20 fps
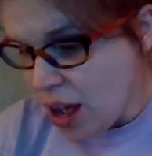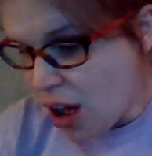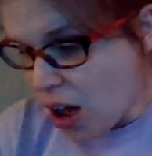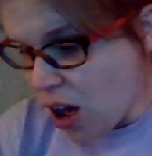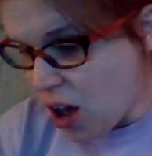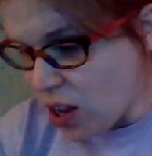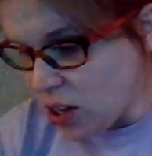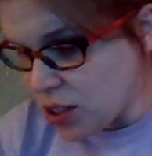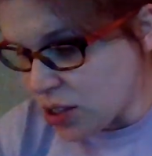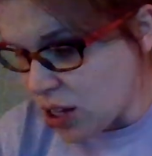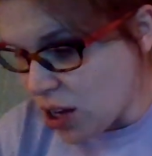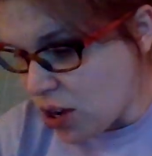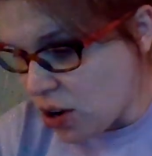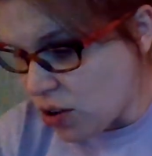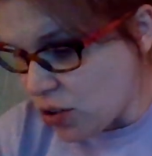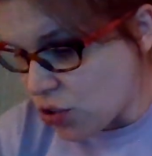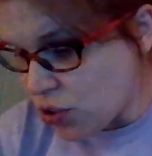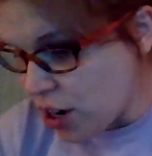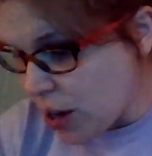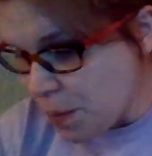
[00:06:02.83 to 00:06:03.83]
Also,
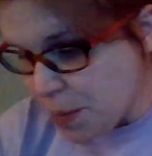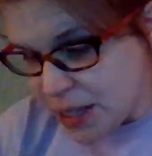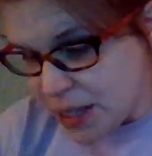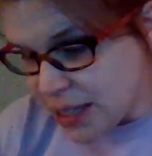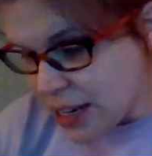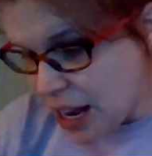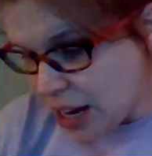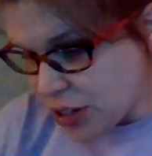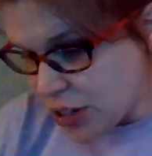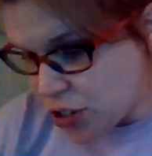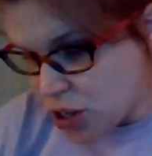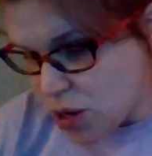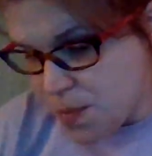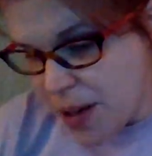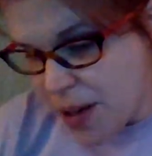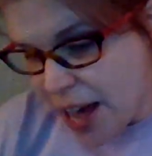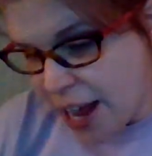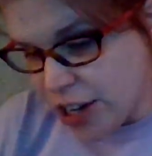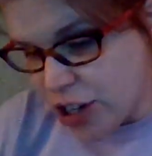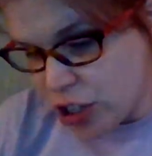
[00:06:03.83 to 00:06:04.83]
trumpet's not too
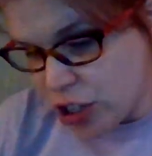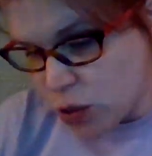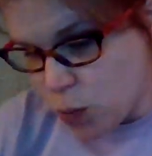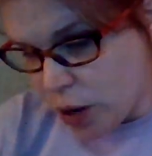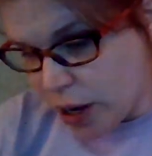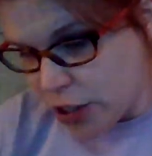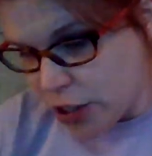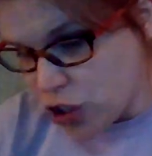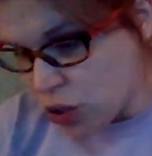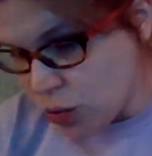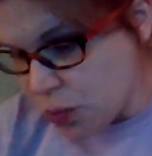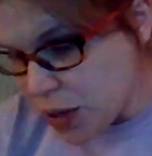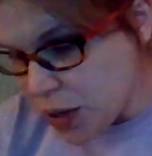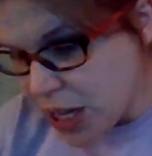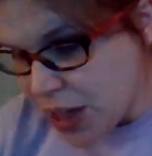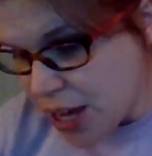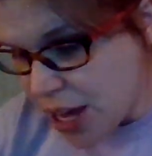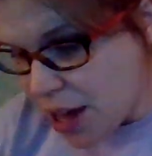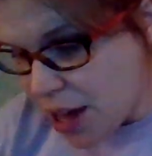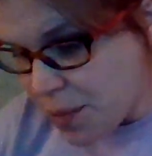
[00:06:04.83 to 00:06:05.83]
bad. Just watch your
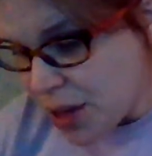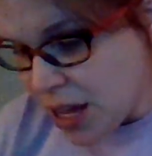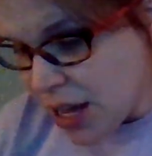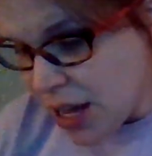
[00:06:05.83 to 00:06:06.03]
rhythm.